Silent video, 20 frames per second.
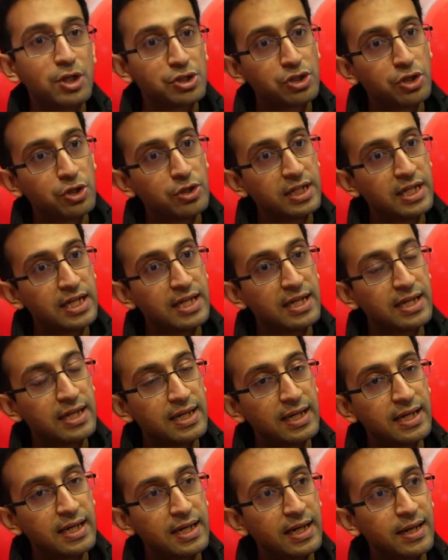So
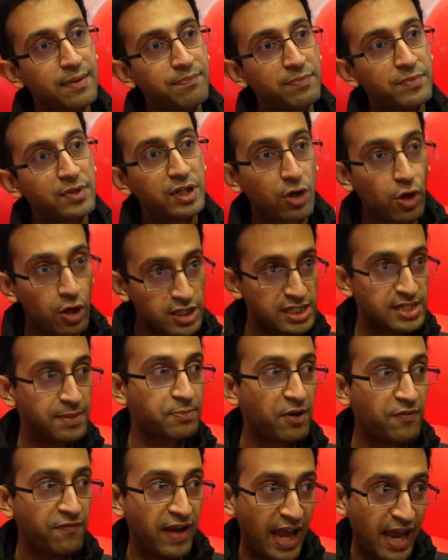the
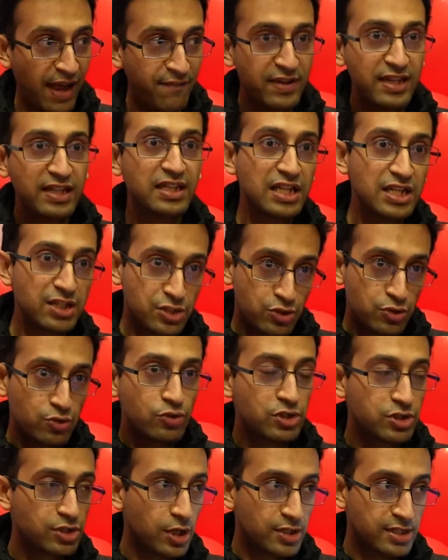concept of having these
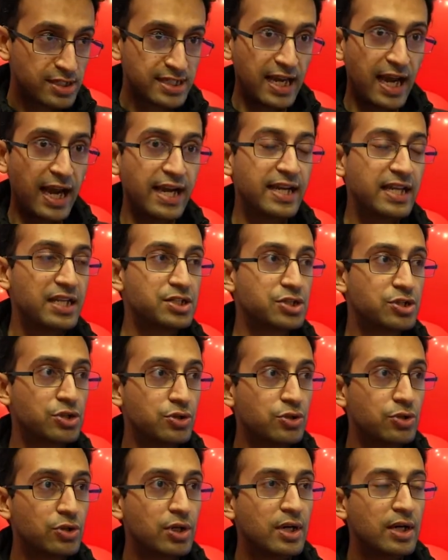tools on site is
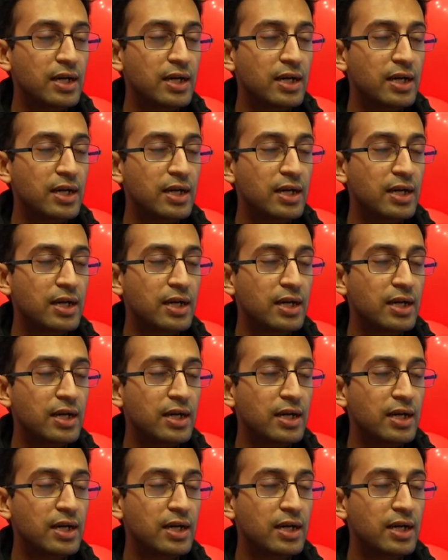to